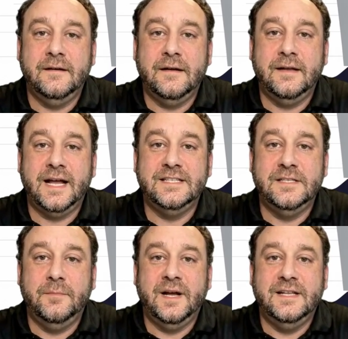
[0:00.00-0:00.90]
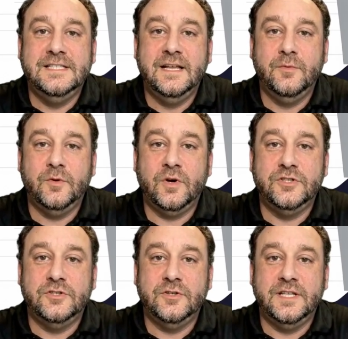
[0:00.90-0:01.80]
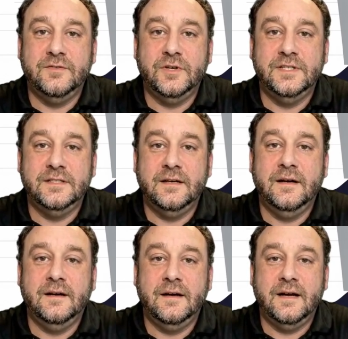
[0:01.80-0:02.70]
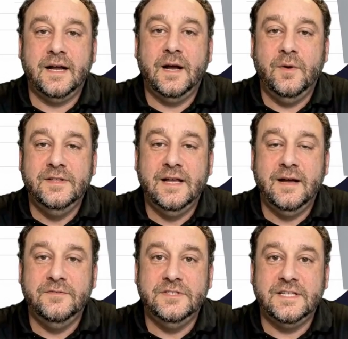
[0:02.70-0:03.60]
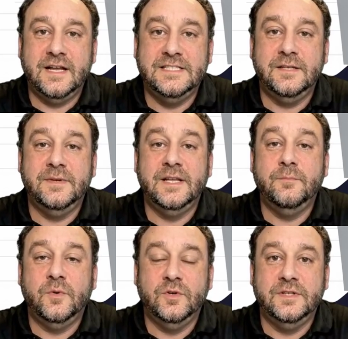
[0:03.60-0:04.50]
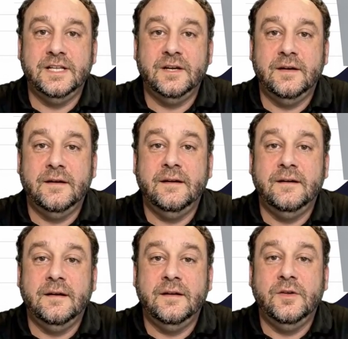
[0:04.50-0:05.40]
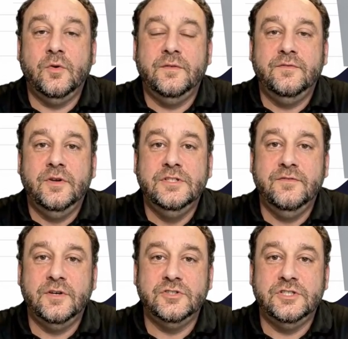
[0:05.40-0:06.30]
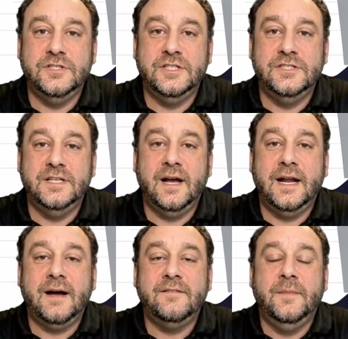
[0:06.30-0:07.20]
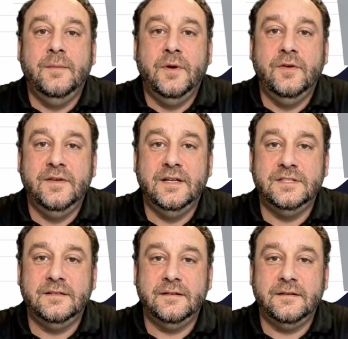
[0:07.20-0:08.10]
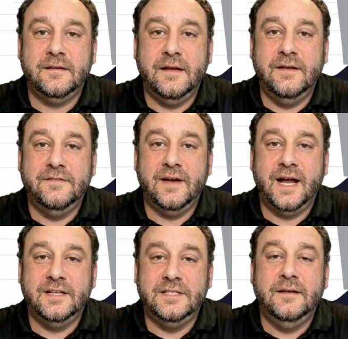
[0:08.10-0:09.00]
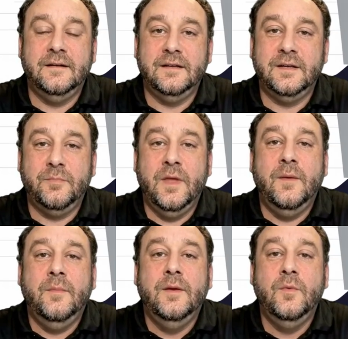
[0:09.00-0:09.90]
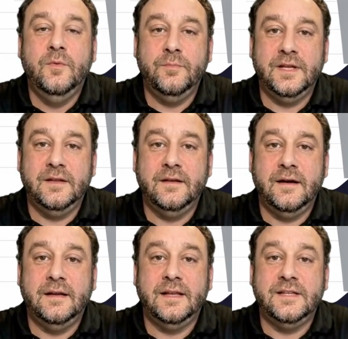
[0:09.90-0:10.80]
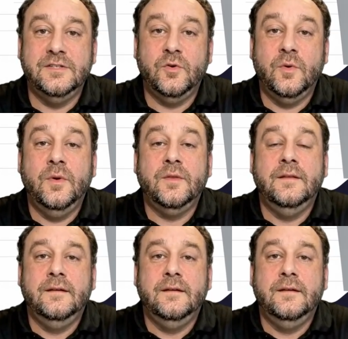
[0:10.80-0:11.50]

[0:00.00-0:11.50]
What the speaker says: That's the mindset we want you to leave with. And I want to emphasize something important here. Your first version does not have to be perfect. In fact, it probably won't be. That's normal.